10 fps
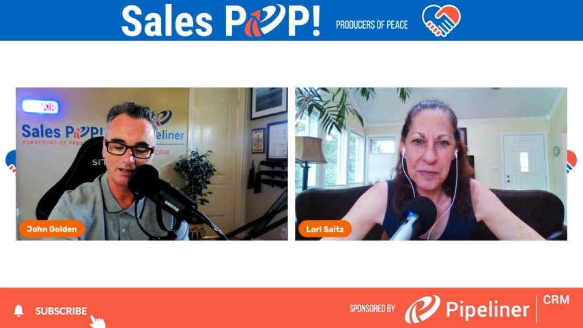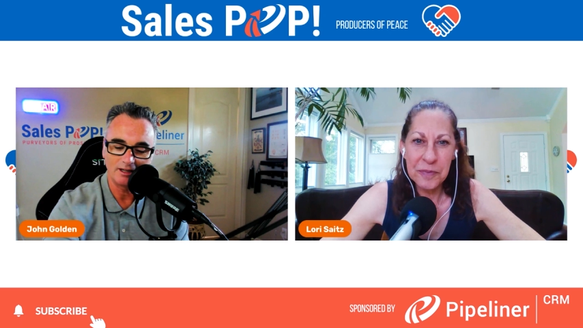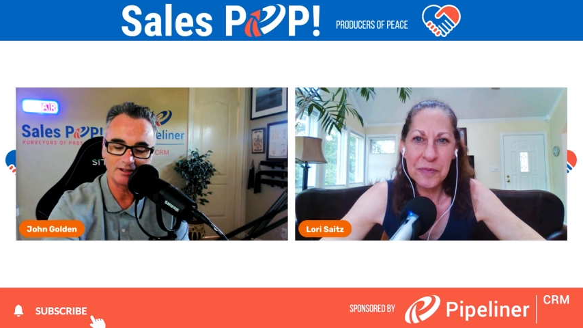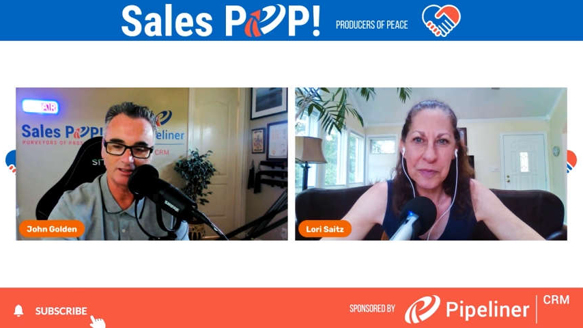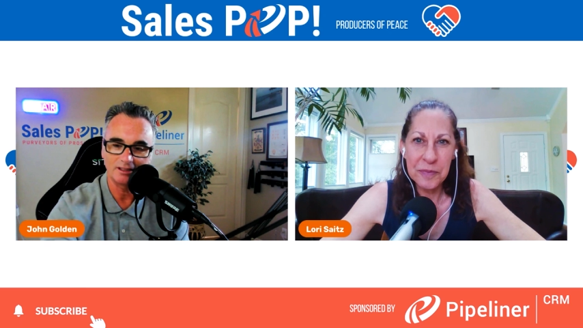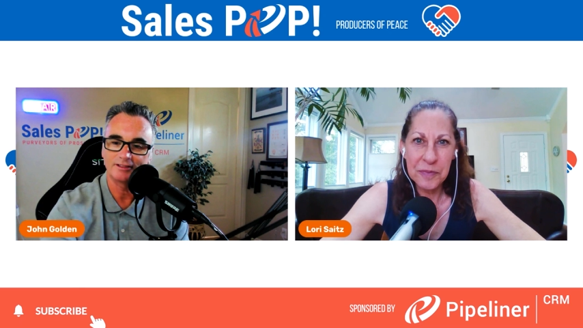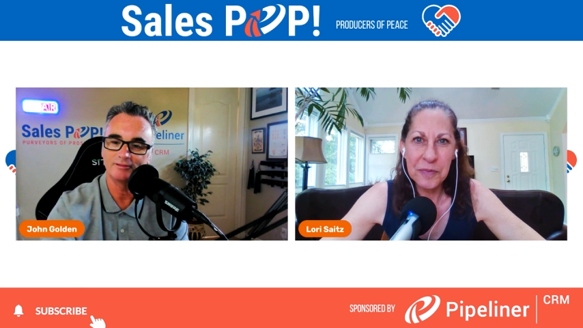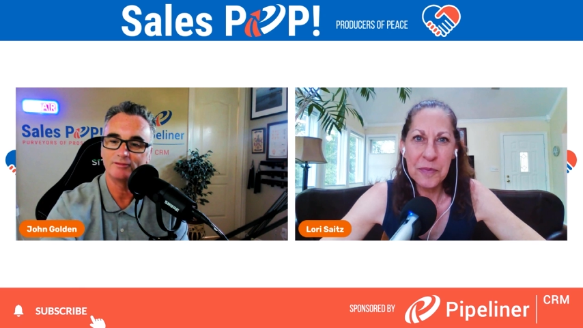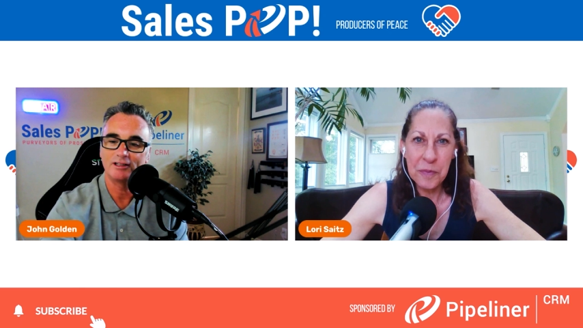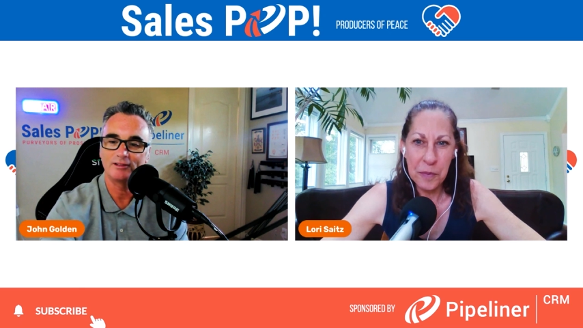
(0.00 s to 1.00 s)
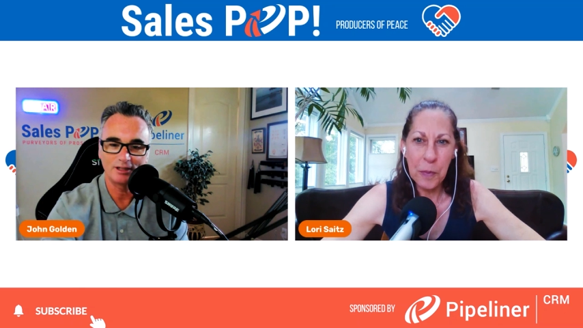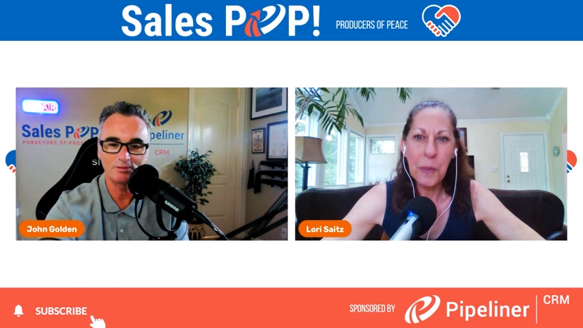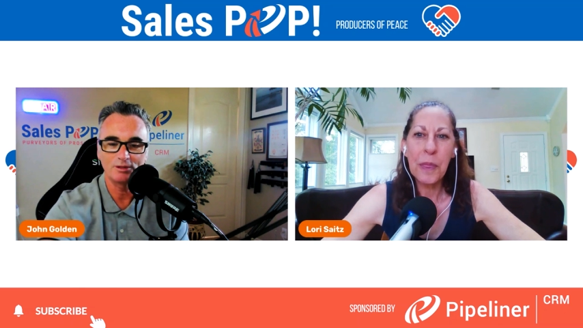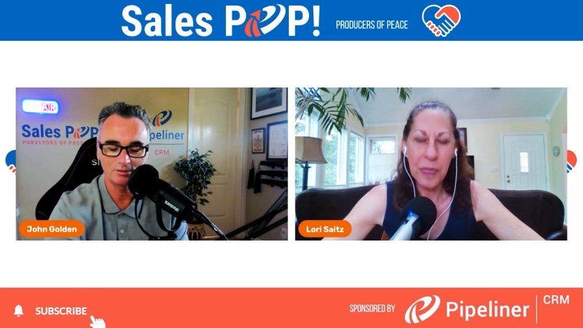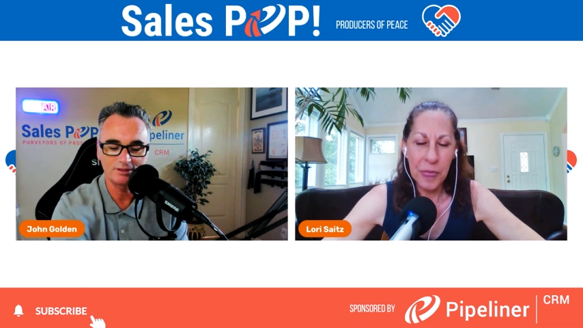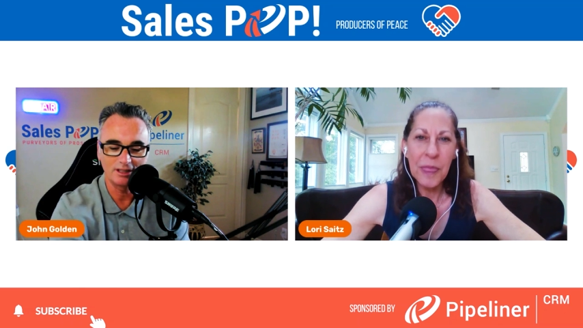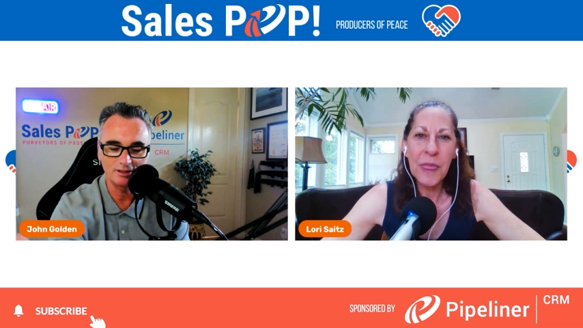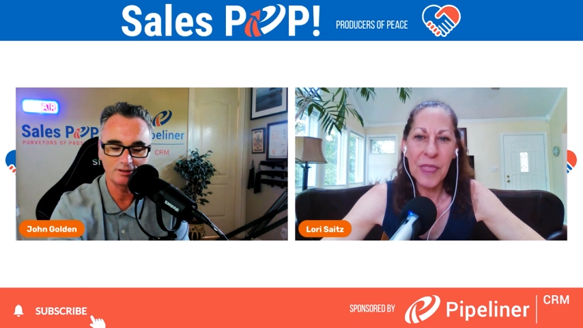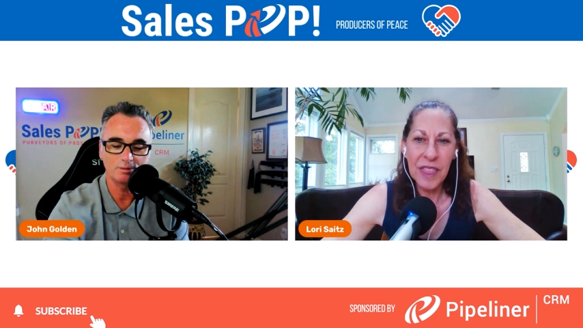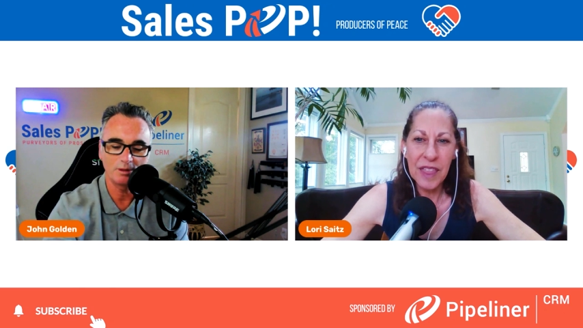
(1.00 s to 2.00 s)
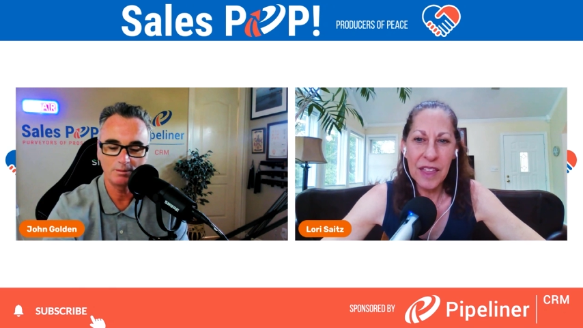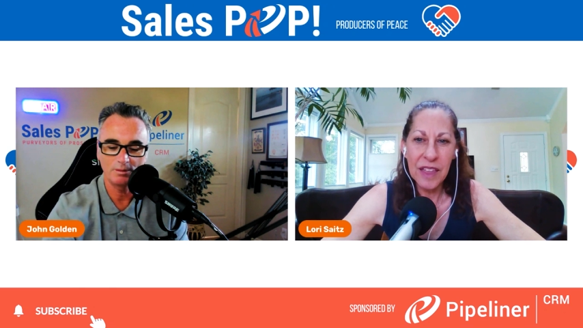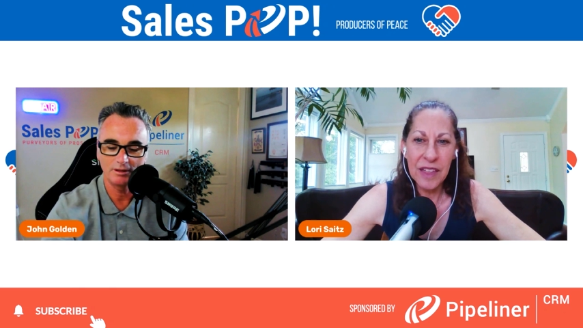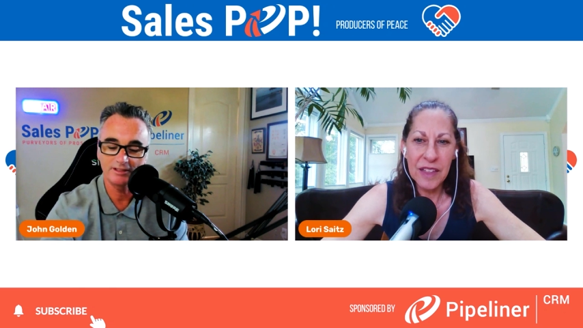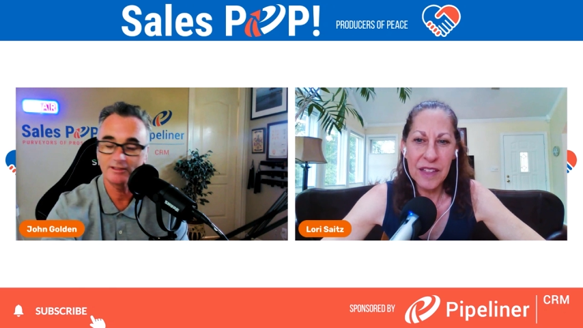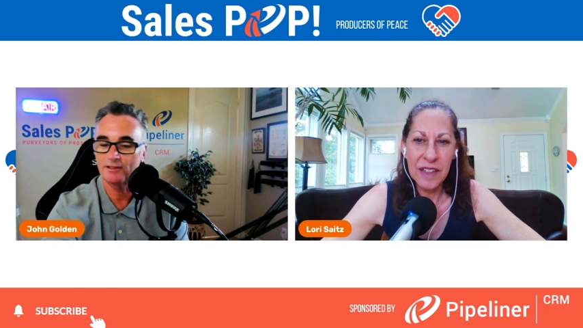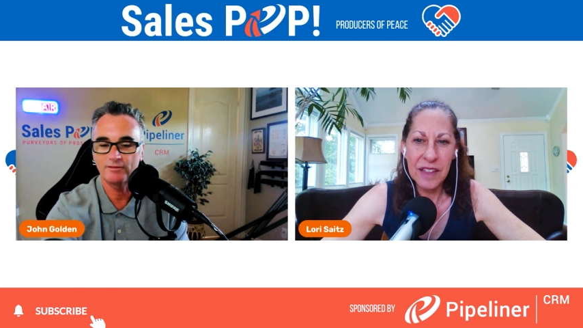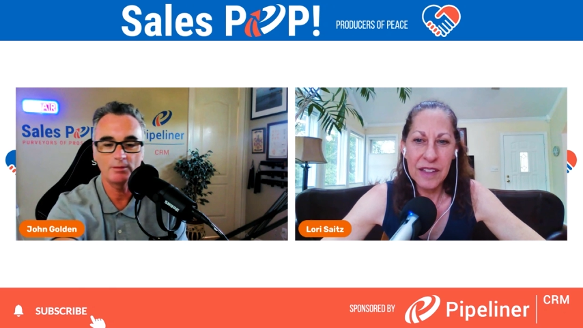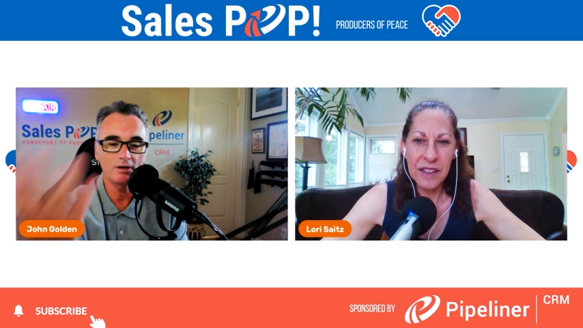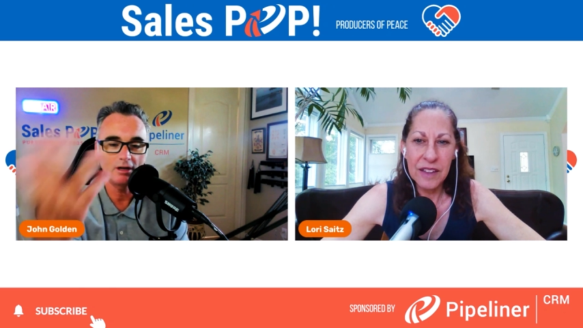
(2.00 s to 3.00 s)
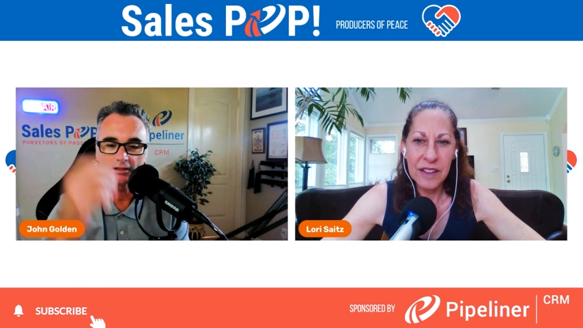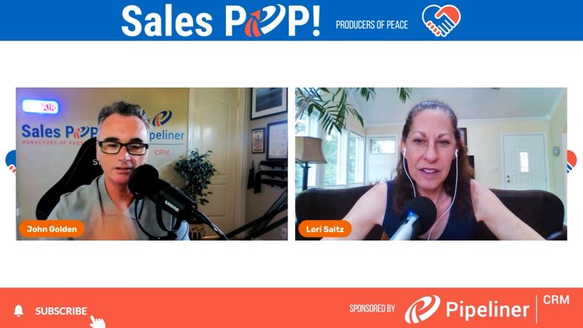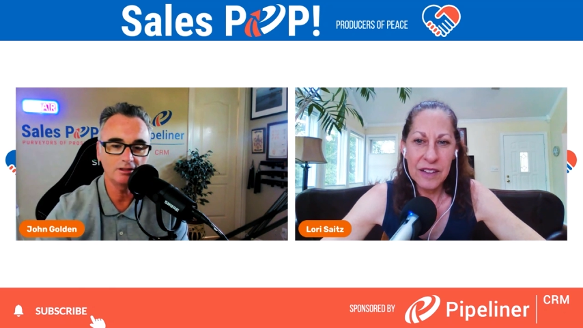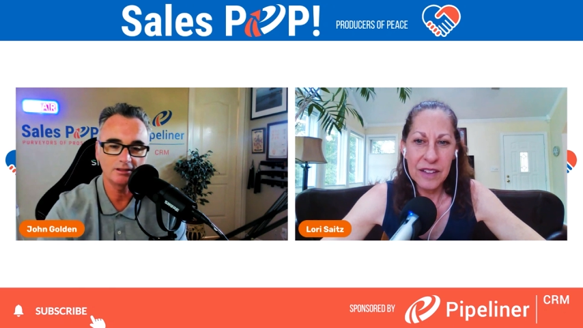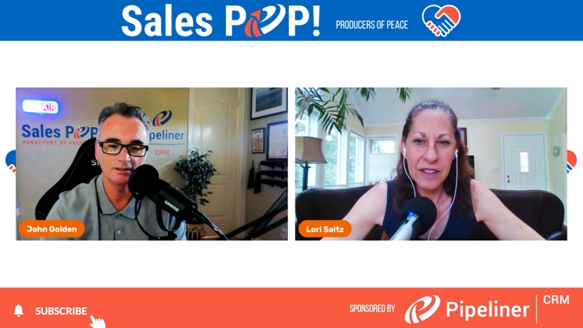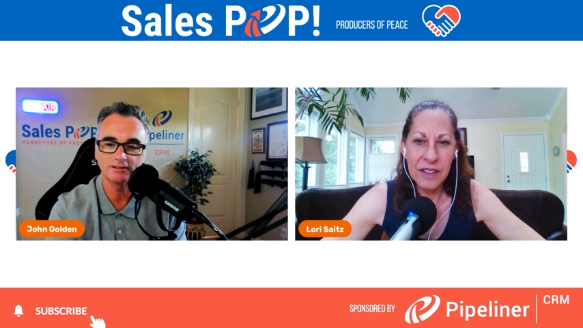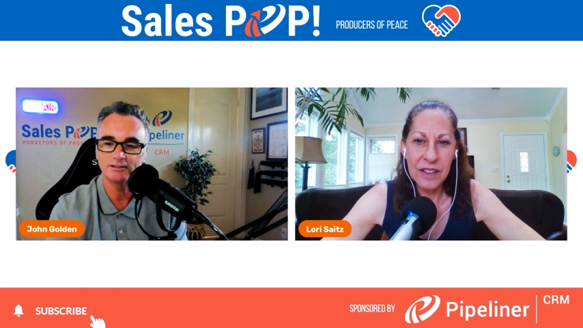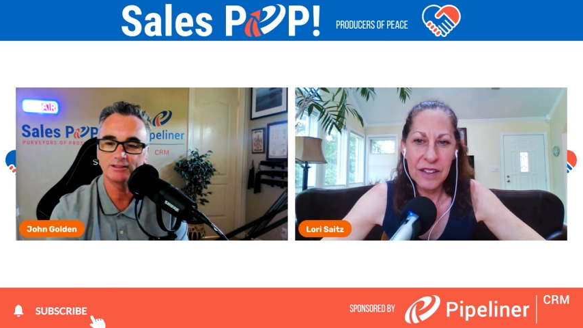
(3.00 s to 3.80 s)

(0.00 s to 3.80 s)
Speaker 1: a lot of gut involved i would always say to other people listen if i'm wrong you can